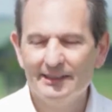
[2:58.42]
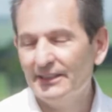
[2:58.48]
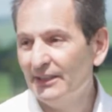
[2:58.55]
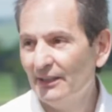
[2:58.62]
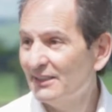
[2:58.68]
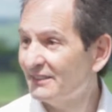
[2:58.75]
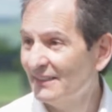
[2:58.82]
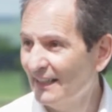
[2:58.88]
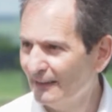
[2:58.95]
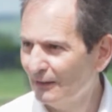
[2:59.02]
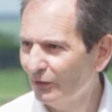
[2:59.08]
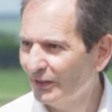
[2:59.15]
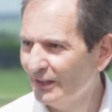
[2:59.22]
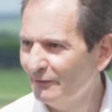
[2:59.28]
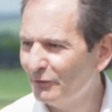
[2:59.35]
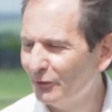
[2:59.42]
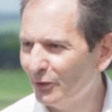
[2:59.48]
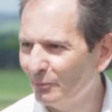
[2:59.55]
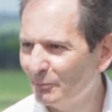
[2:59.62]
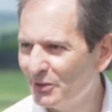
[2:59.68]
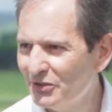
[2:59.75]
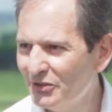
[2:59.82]
you know, I started looking for
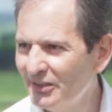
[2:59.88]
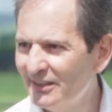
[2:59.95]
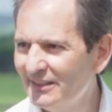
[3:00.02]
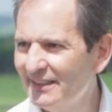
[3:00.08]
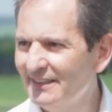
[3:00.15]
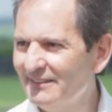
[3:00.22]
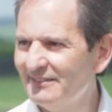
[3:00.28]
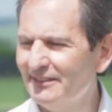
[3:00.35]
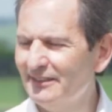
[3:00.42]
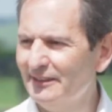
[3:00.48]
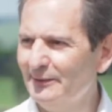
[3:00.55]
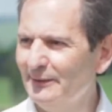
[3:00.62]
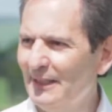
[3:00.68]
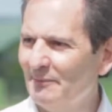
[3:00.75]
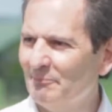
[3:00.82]
opportunities to